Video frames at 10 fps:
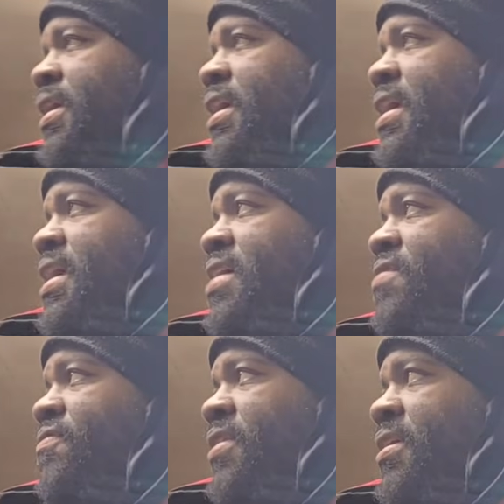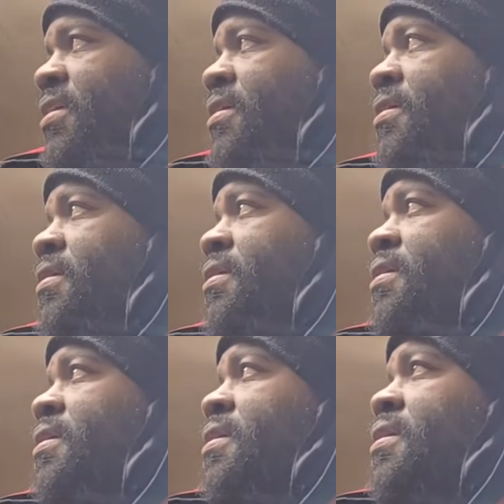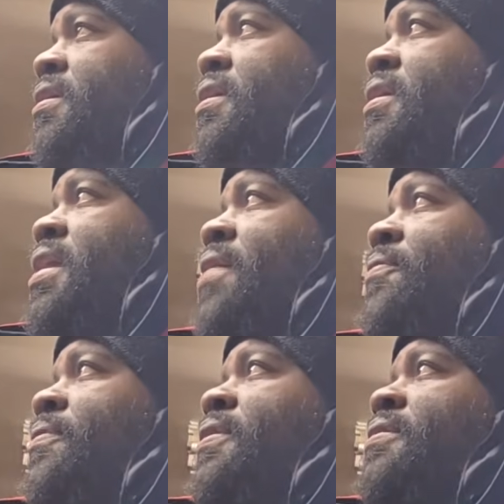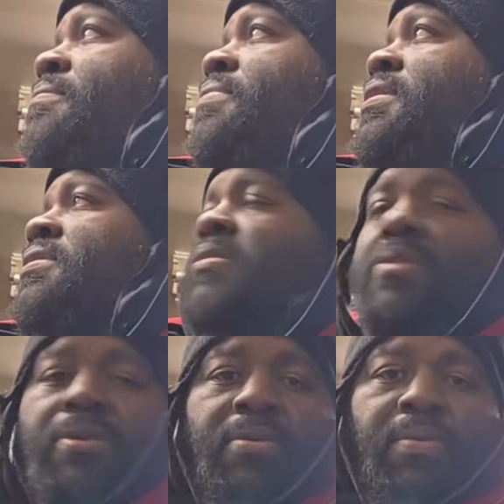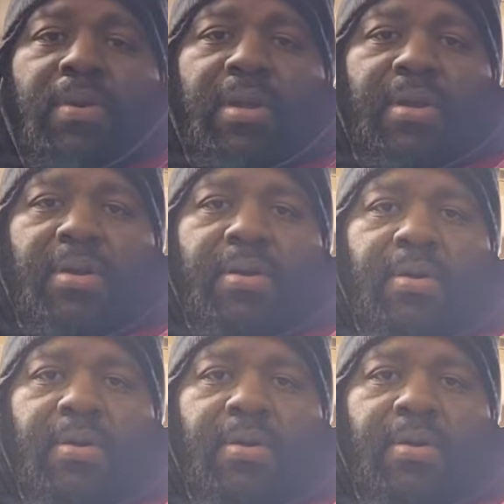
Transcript: evening, and I will be doing